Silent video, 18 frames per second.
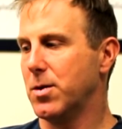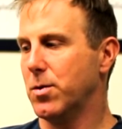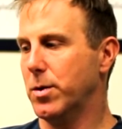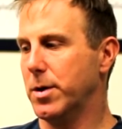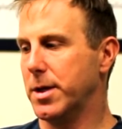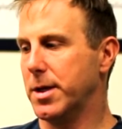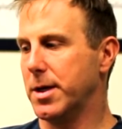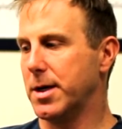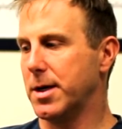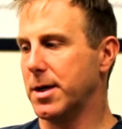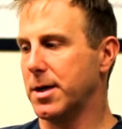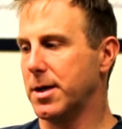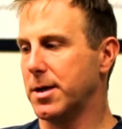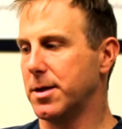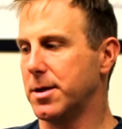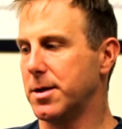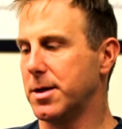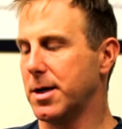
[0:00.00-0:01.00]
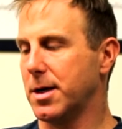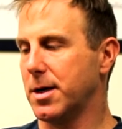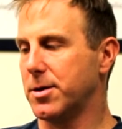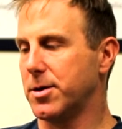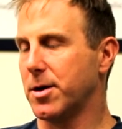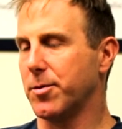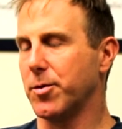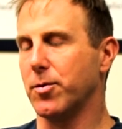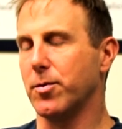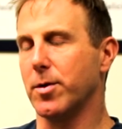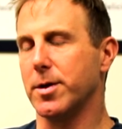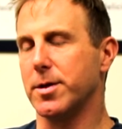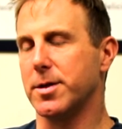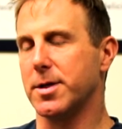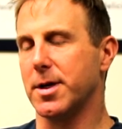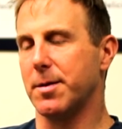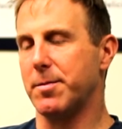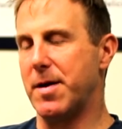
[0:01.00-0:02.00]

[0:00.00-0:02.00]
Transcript: with the uh, gentleman who runs uh,